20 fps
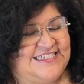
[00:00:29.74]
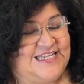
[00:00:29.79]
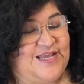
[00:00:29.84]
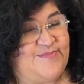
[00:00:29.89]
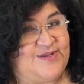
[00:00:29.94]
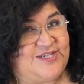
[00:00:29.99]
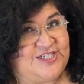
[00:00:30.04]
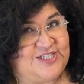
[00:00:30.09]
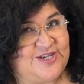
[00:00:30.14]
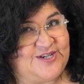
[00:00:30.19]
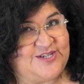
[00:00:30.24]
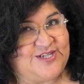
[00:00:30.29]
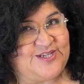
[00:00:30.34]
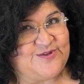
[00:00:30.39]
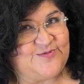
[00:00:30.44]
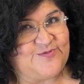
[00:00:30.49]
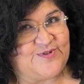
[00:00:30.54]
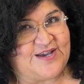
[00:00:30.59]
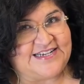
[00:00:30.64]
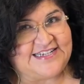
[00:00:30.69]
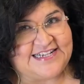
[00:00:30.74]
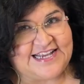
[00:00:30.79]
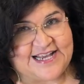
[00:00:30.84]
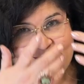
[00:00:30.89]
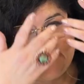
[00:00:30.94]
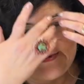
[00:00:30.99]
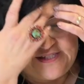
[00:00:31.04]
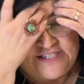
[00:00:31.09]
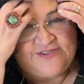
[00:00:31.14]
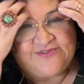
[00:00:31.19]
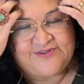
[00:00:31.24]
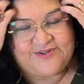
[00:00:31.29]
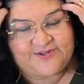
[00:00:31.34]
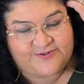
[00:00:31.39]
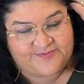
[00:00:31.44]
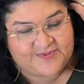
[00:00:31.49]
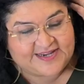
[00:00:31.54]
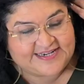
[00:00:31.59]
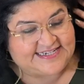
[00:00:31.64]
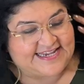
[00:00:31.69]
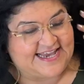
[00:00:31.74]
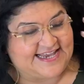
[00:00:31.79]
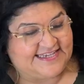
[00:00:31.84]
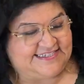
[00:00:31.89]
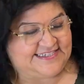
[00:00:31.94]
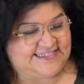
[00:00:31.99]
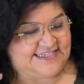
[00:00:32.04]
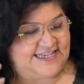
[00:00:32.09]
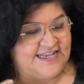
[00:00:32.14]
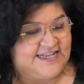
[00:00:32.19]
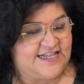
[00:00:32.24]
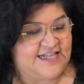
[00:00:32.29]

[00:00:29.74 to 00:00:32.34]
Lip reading: Let me show you what comes through my desk.